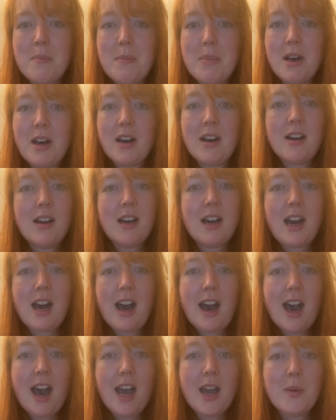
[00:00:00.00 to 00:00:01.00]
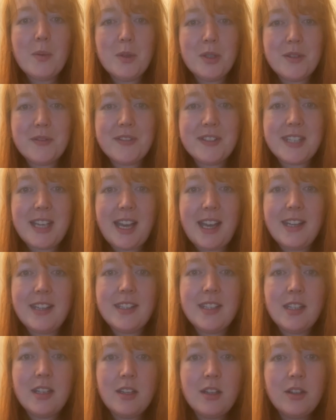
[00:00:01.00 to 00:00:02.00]
but I would have
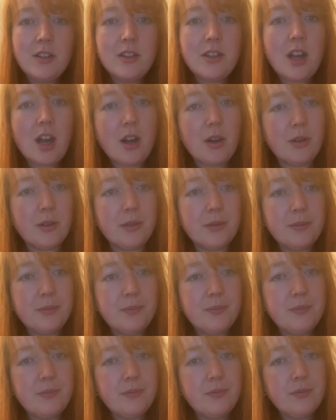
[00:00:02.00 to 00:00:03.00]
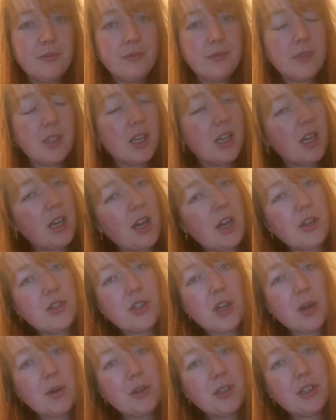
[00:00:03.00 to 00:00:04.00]
said, no, a
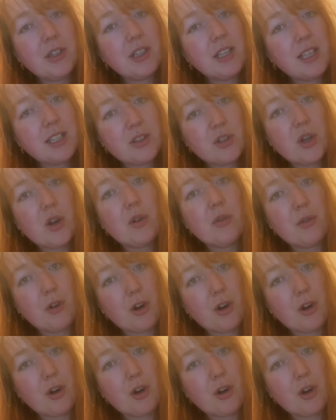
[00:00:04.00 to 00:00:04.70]
donut is not